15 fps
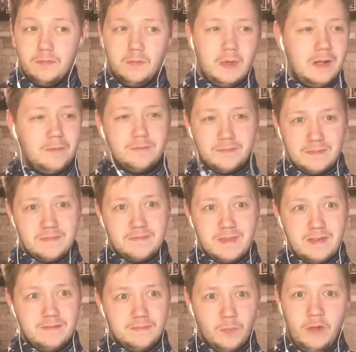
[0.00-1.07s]
Well,
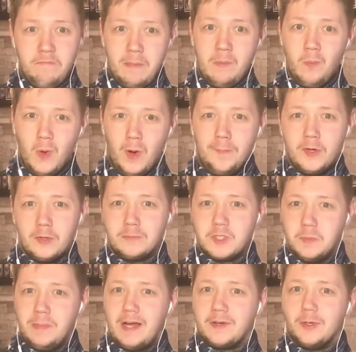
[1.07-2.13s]
we've been warming up
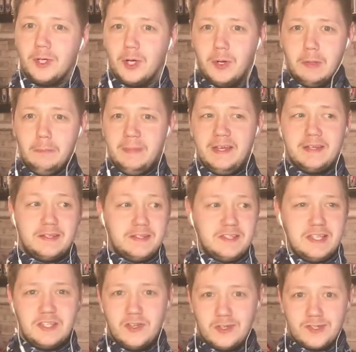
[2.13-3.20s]
to Bakugo a bit because
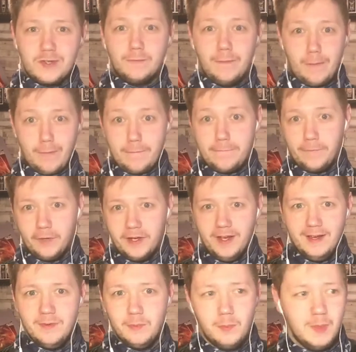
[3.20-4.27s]
he's also very
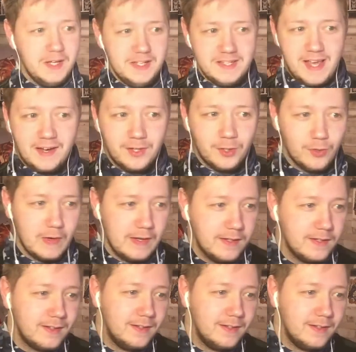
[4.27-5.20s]
funny when he's angry.